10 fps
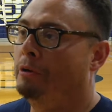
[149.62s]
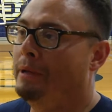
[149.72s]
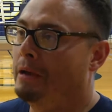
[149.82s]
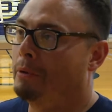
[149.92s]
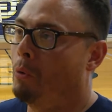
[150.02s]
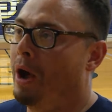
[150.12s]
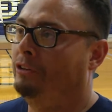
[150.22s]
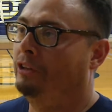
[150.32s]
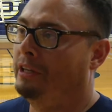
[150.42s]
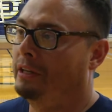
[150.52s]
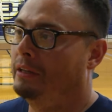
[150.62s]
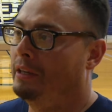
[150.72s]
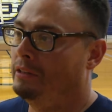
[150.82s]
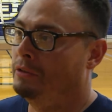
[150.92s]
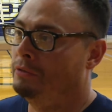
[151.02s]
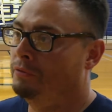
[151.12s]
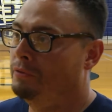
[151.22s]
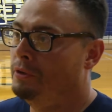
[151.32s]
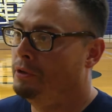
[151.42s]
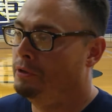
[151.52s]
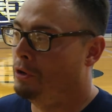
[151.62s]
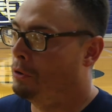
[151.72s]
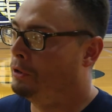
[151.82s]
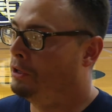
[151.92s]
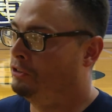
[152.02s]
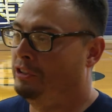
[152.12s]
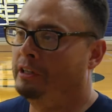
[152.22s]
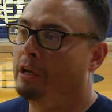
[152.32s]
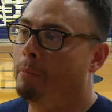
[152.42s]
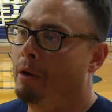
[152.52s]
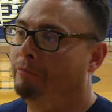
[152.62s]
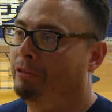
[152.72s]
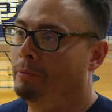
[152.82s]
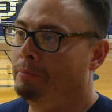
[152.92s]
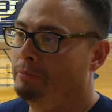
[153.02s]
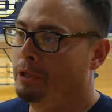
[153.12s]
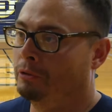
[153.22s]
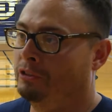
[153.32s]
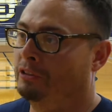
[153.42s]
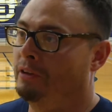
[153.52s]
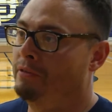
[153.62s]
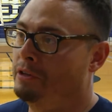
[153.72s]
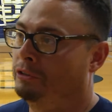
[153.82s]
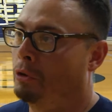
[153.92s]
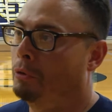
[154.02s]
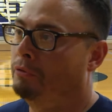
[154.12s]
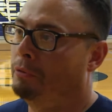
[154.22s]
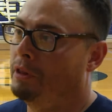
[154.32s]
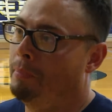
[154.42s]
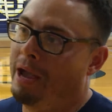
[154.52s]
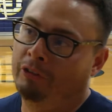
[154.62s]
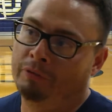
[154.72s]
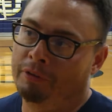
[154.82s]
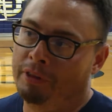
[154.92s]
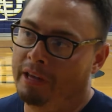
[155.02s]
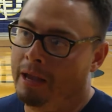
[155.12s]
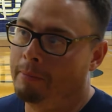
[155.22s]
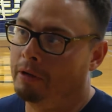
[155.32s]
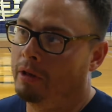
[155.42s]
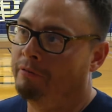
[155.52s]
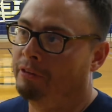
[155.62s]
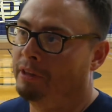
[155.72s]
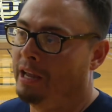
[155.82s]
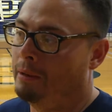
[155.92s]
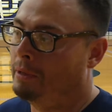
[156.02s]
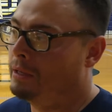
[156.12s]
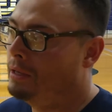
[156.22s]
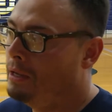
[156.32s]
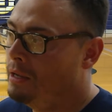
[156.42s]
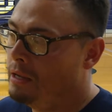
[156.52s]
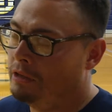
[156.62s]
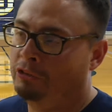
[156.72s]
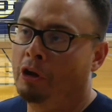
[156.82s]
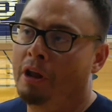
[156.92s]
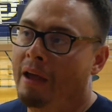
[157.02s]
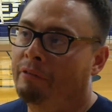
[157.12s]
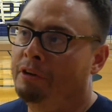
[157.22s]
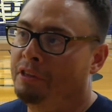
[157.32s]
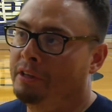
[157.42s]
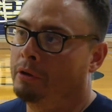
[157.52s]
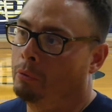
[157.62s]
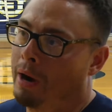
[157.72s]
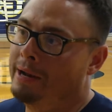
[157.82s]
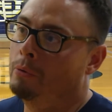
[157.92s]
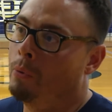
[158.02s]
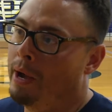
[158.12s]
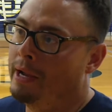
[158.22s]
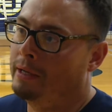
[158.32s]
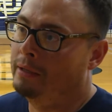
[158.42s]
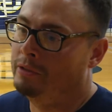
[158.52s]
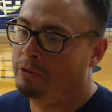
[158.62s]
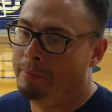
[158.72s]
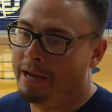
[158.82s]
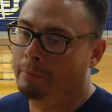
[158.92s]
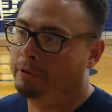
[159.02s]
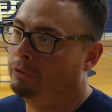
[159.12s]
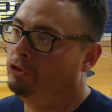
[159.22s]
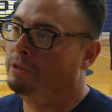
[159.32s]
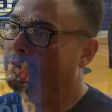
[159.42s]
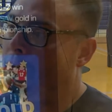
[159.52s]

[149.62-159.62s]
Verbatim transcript: to be able to watch a kid that you've you know seen come up from you know six, seven years old with a passion for the game and a love for the game that has done everything the right way to be able to achieve